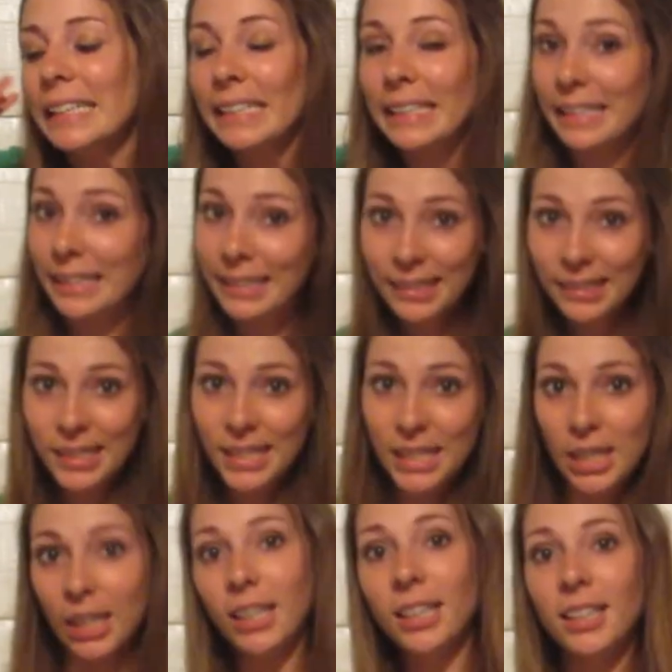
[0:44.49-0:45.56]
Let's get
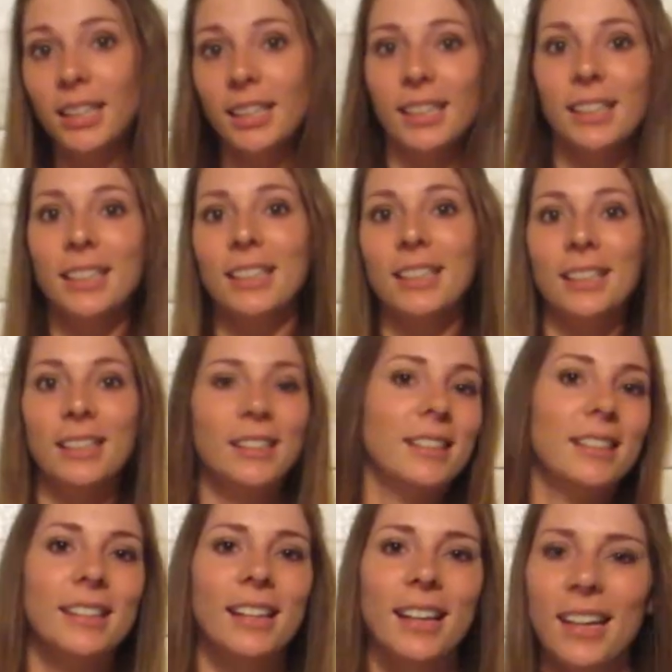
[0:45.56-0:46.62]

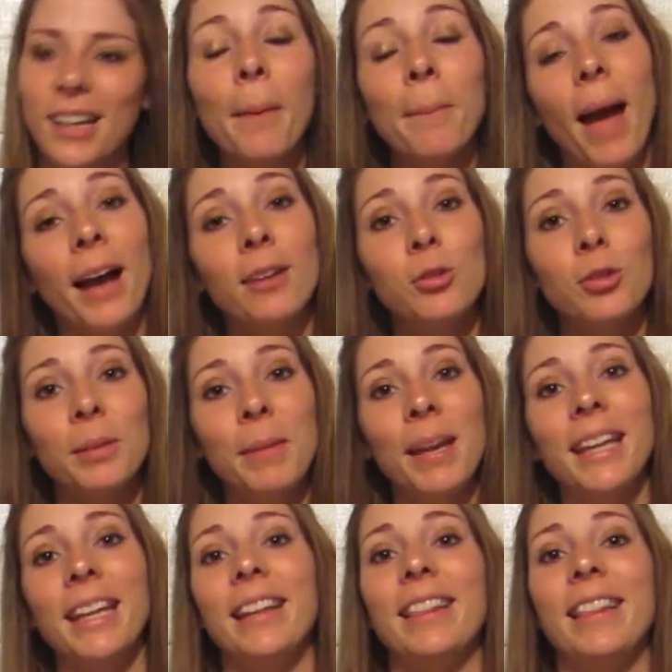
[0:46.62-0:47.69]
started. I'm actually
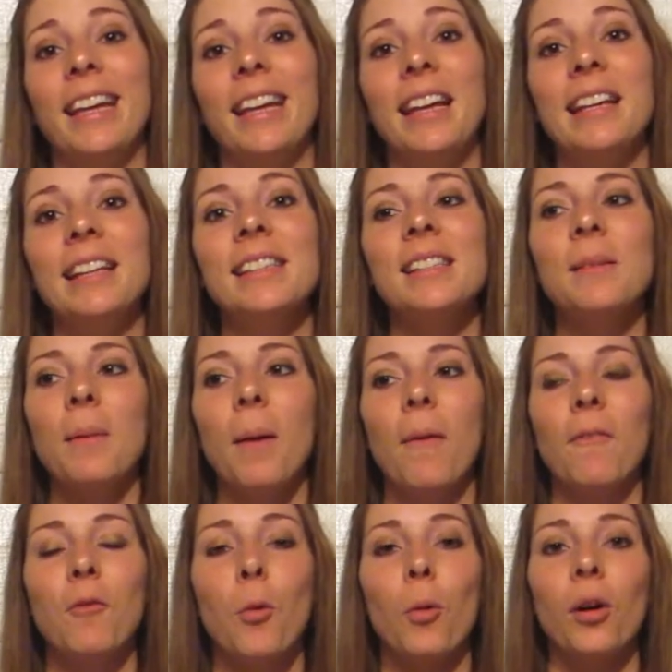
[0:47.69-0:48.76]
making these
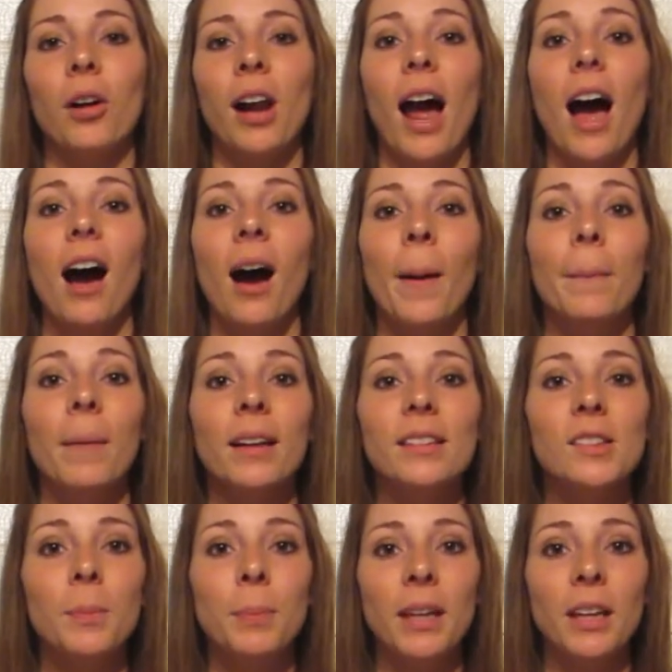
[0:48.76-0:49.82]
for um,
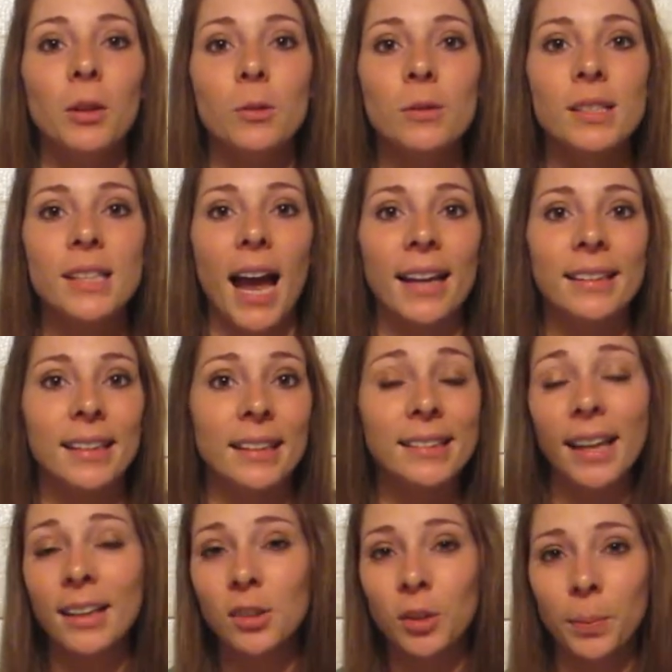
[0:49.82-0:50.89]
to be used as a
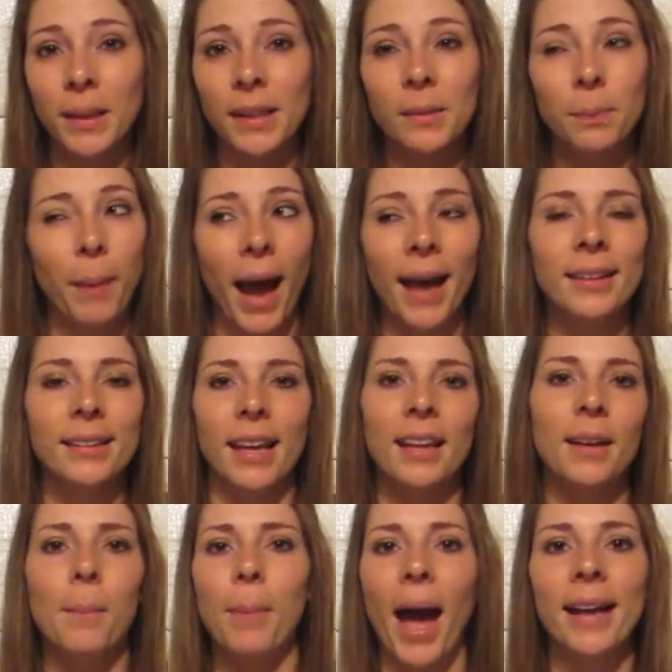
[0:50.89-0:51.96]
centerpiece bas
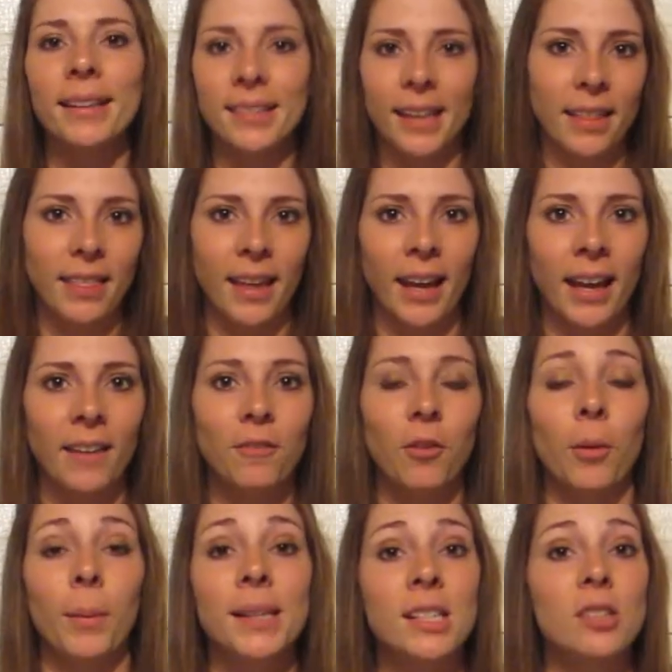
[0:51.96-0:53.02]
in a basket thing
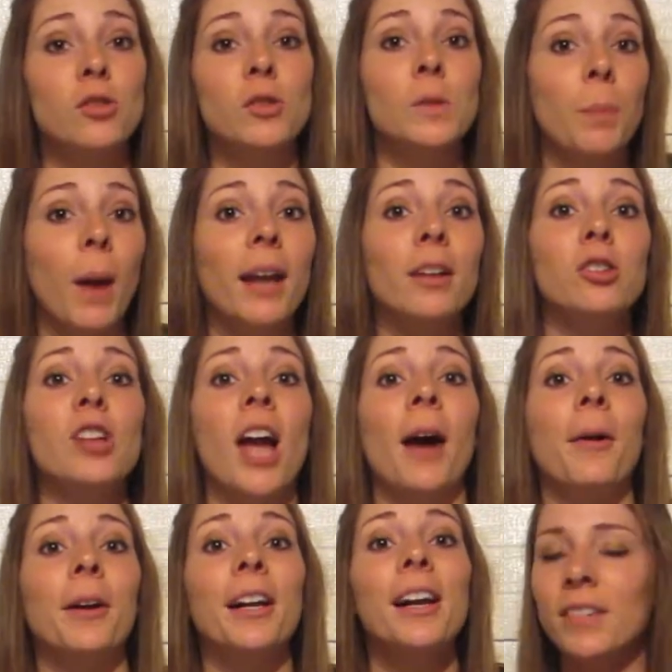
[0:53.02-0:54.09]
for my sister's bridal
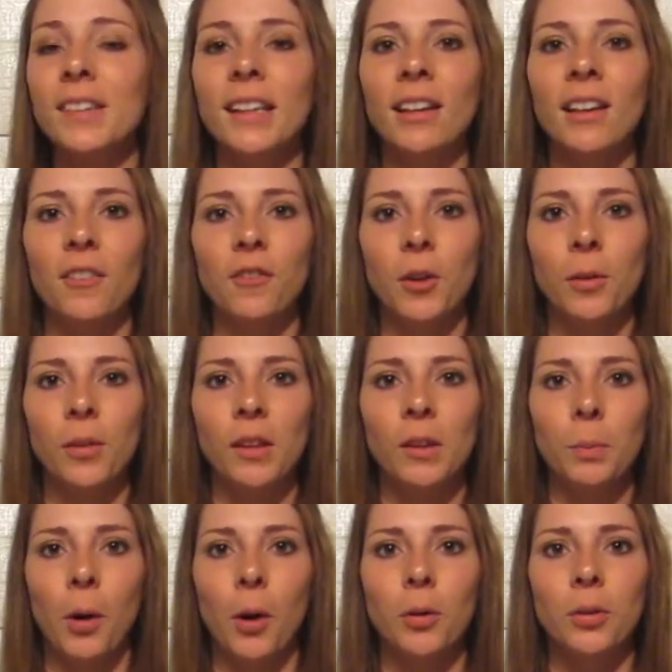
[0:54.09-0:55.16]
shower. I've seen a few of
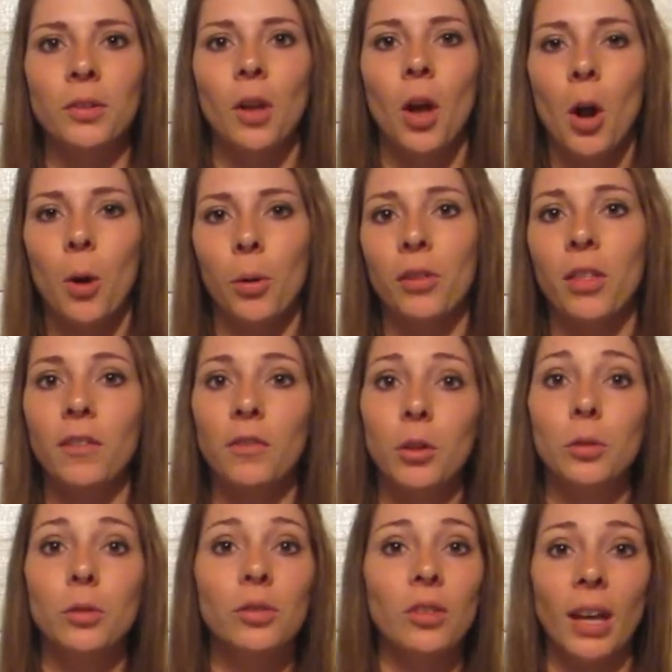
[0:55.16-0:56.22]
these posts where they've
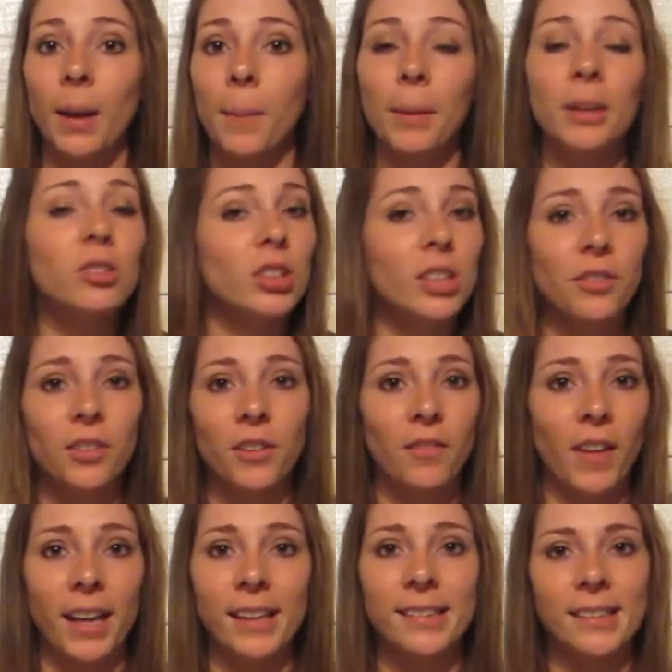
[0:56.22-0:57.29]
used like a bunch of different
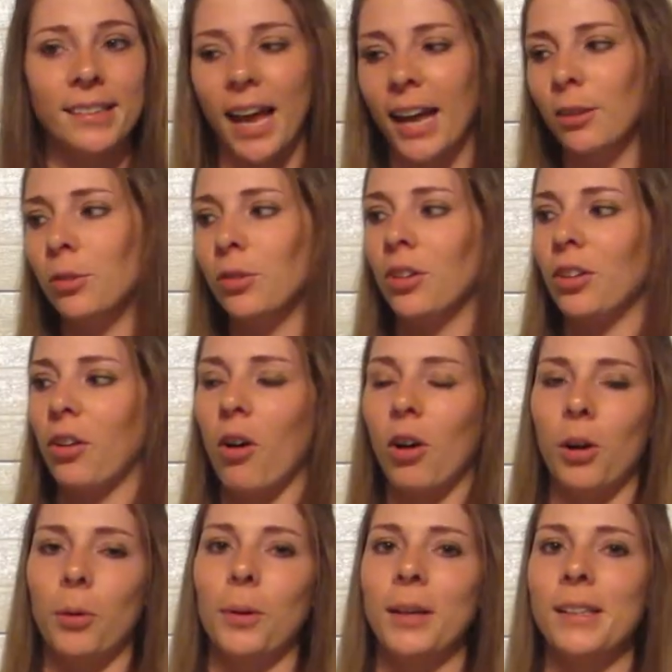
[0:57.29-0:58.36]
vases. I use little
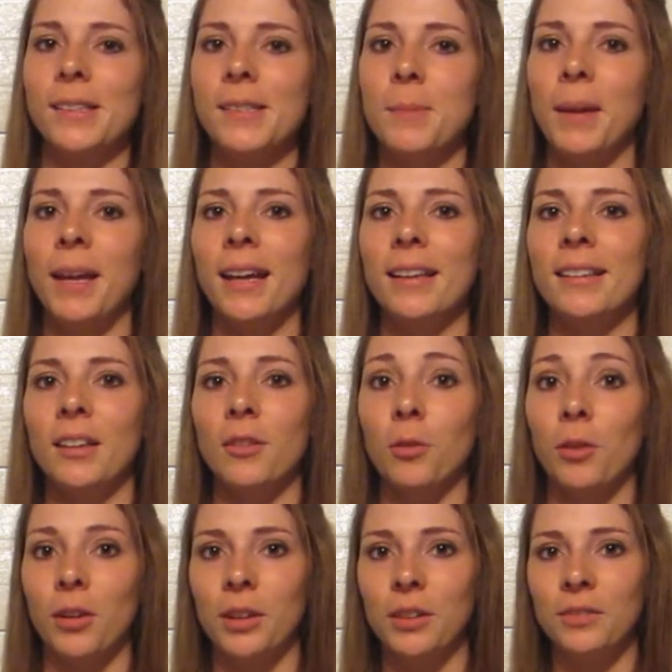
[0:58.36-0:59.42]
heart ones because it's
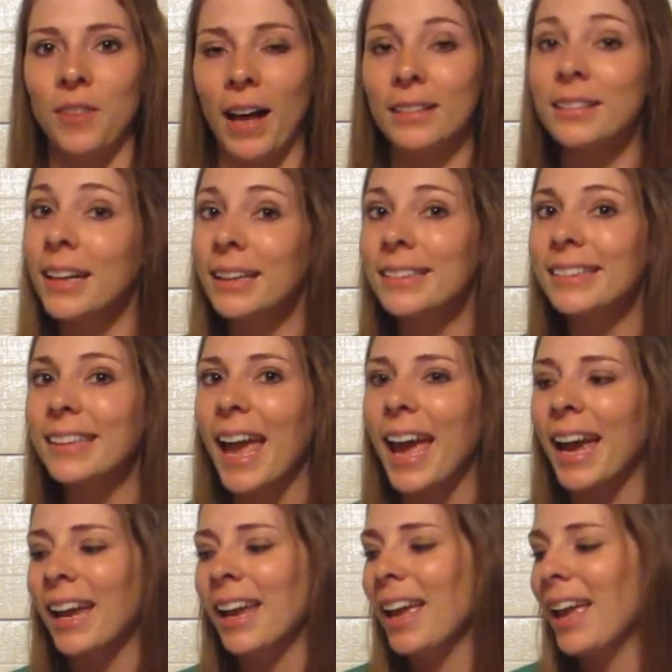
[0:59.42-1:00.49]
for Valentine's
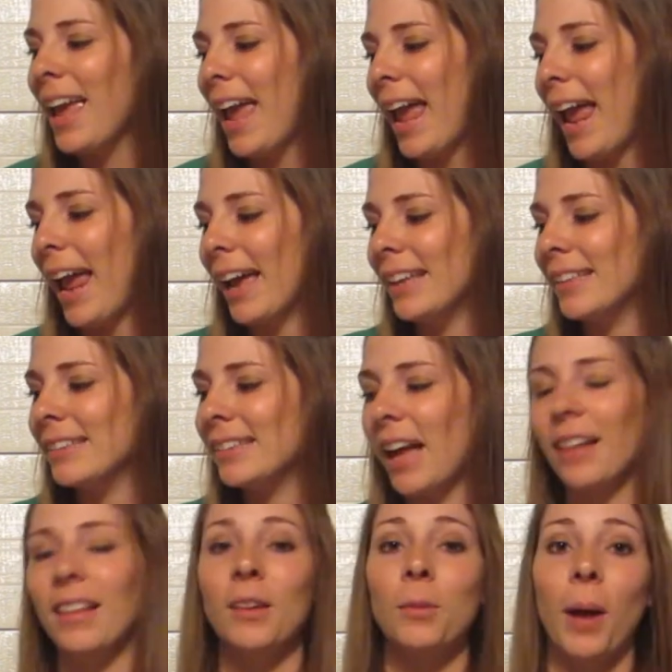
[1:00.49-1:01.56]
Day and
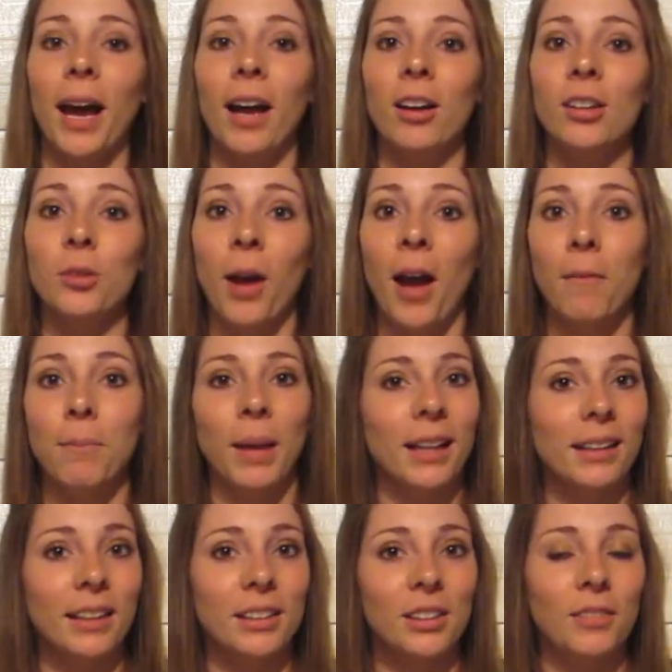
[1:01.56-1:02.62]
that's why I also have pink
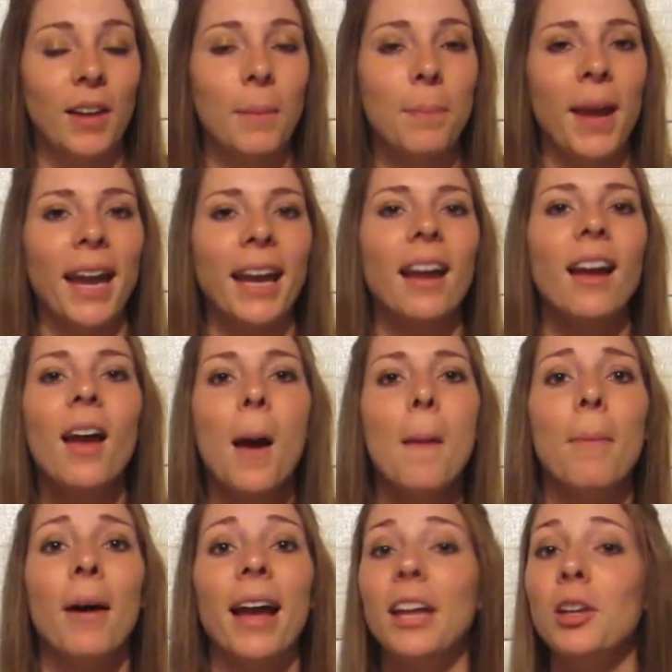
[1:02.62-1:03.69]
glitter and red paint.
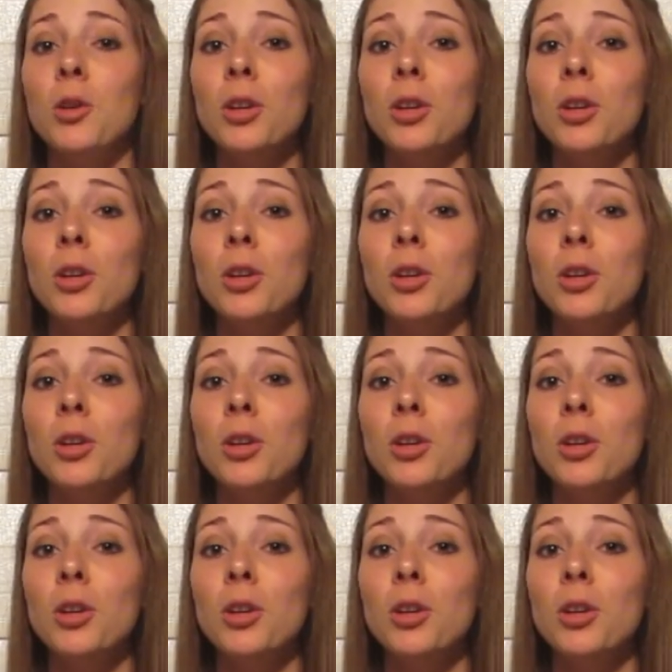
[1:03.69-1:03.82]
But you